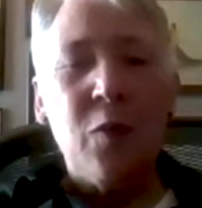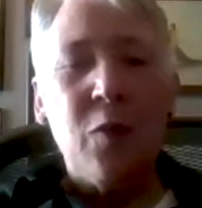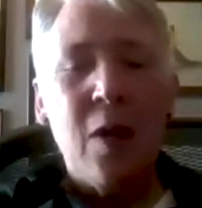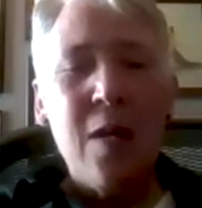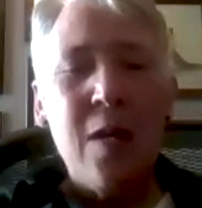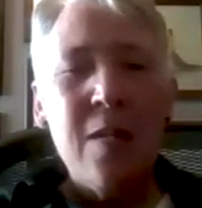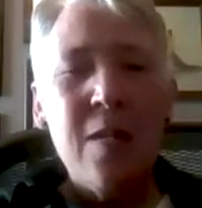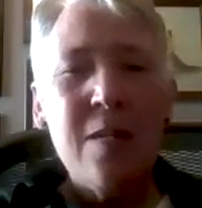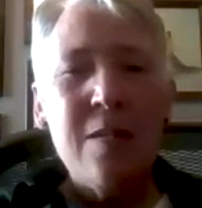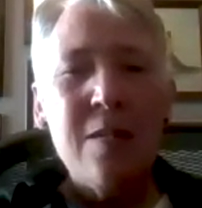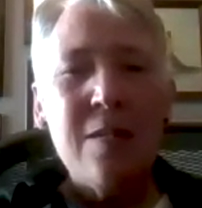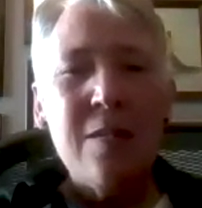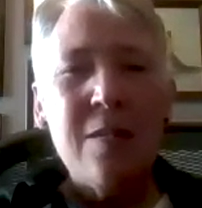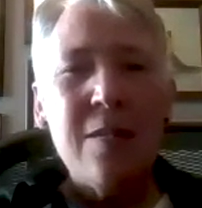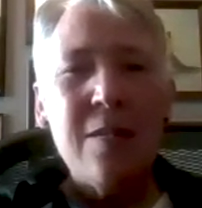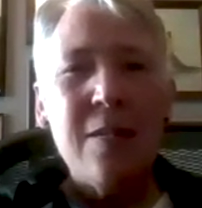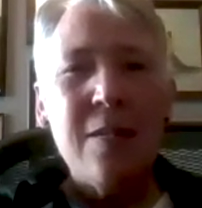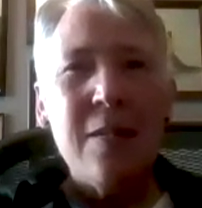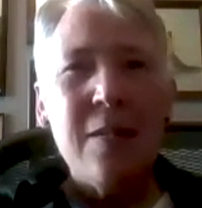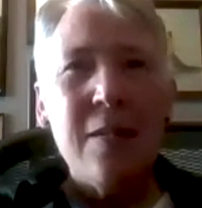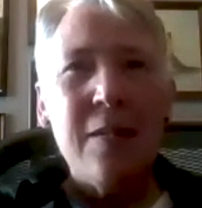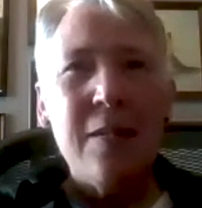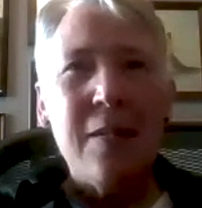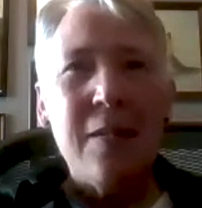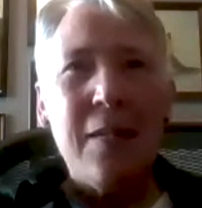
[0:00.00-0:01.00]
right,
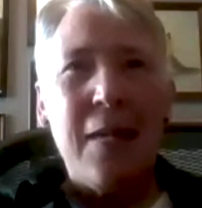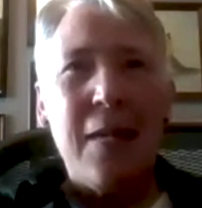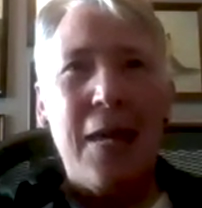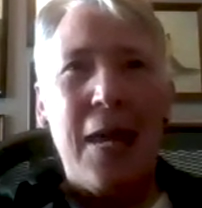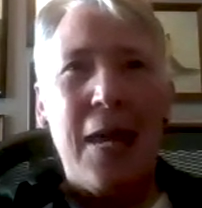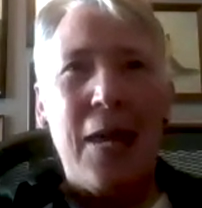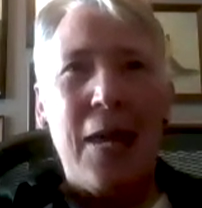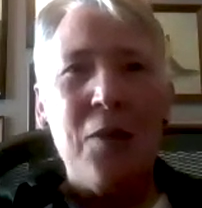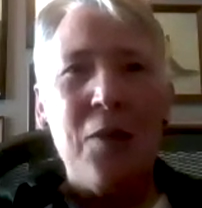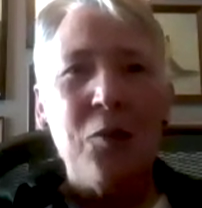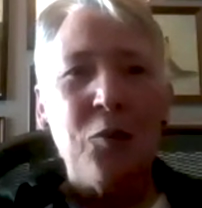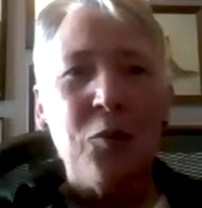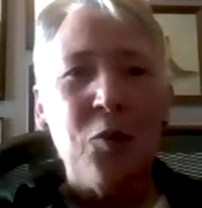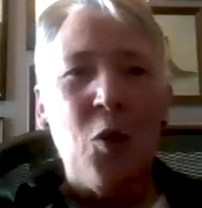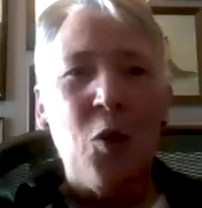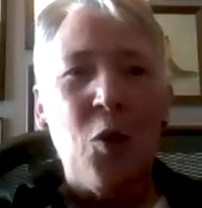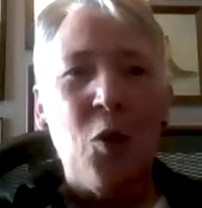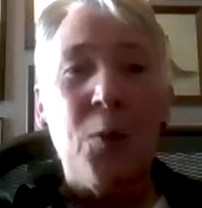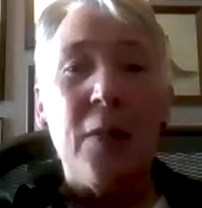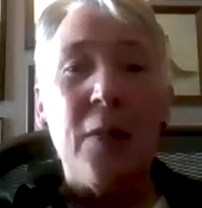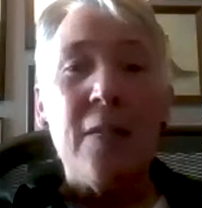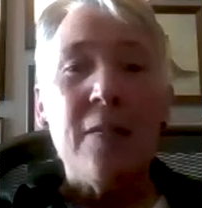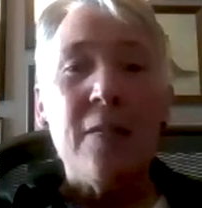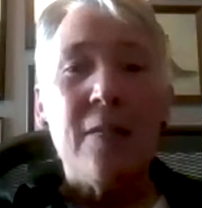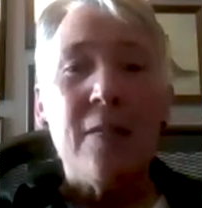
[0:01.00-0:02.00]
and you'll know
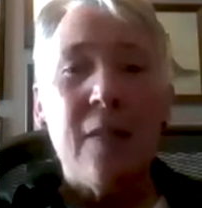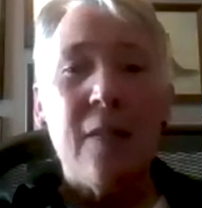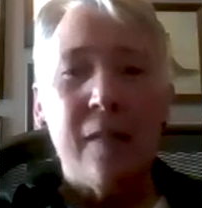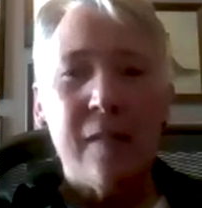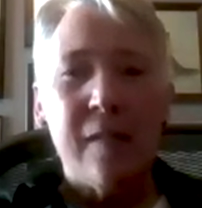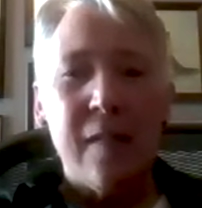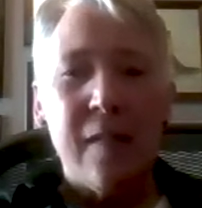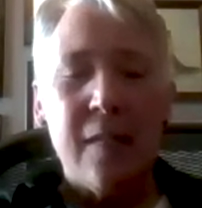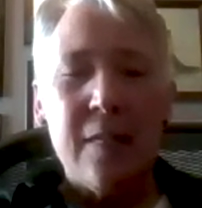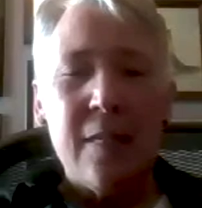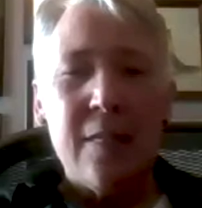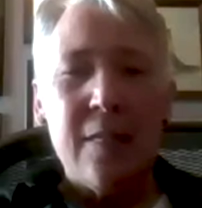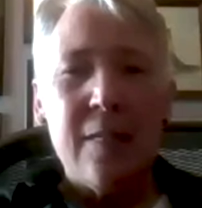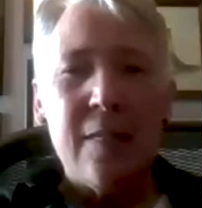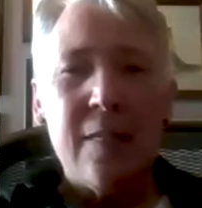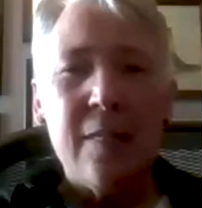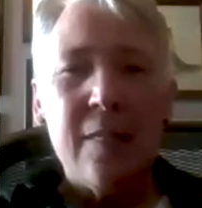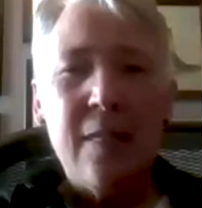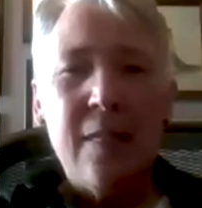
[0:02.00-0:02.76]
when it doesn't.